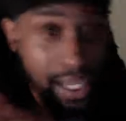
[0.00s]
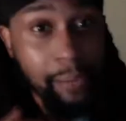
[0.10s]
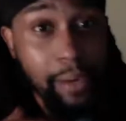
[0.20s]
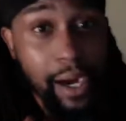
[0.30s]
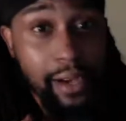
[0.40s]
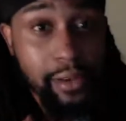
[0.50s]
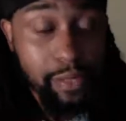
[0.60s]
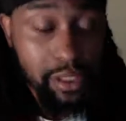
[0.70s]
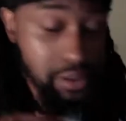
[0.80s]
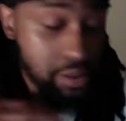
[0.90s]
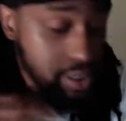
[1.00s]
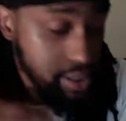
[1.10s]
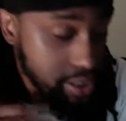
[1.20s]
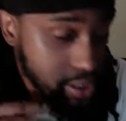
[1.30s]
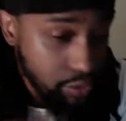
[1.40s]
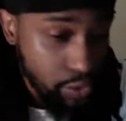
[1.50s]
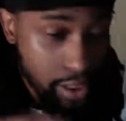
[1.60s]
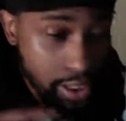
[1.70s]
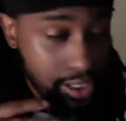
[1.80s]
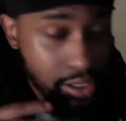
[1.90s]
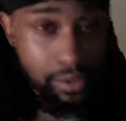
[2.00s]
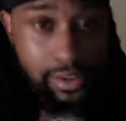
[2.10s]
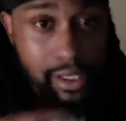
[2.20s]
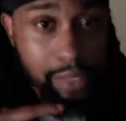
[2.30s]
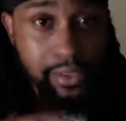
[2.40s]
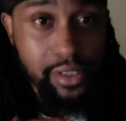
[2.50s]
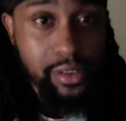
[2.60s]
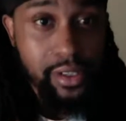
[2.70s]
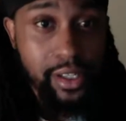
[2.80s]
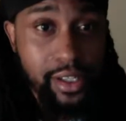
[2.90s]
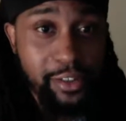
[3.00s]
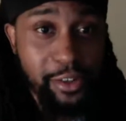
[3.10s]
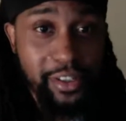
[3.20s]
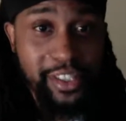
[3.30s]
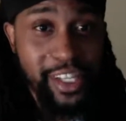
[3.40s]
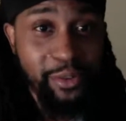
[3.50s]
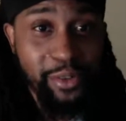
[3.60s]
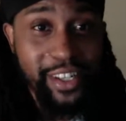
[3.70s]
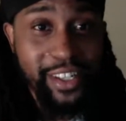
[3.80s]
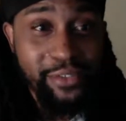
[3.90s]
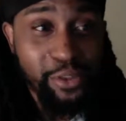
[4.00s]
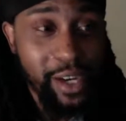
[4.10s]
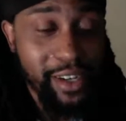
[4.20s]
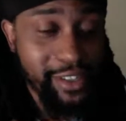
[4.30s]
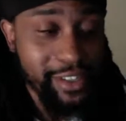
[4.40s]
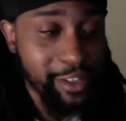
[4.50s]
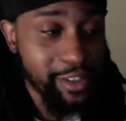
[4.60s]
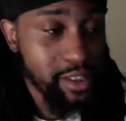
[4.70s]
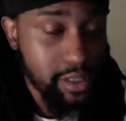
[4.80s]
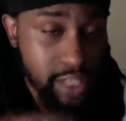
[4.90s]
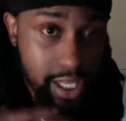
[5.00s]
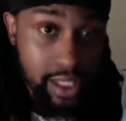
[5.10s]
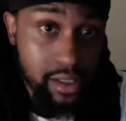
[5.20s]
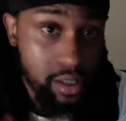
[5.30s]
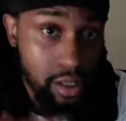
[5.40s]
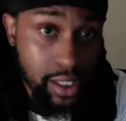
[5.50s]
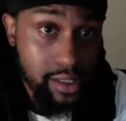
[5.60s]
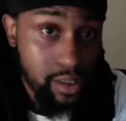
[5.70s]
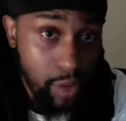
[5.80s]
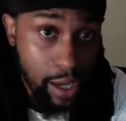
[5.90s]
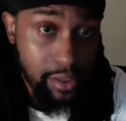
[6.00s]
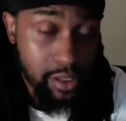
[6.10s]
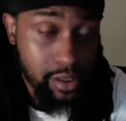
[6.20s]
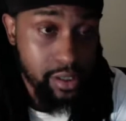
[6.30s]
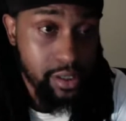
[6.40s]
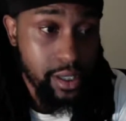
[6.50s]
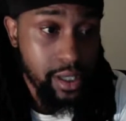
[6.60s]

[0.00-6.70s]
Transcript: buy. But just to give you a little something, because I don't want to leave you out in the dirt. Look into Robinhood.